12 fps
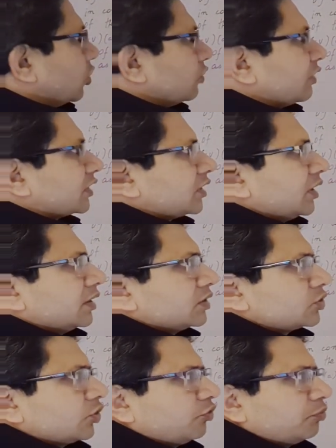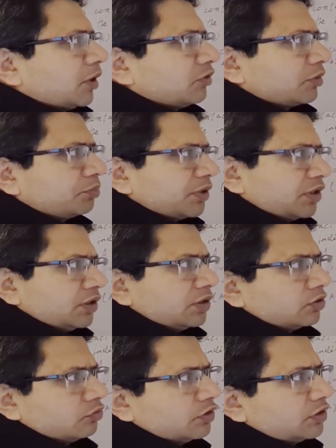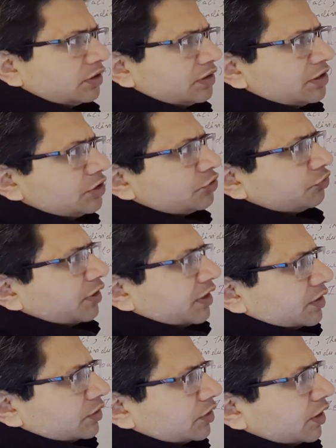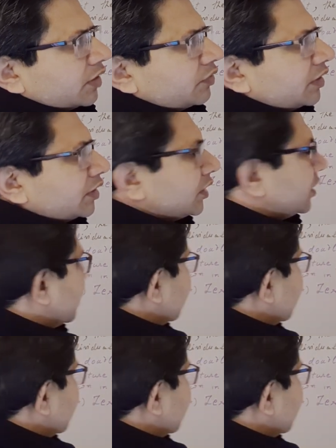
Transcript: convex lens of power P with each face having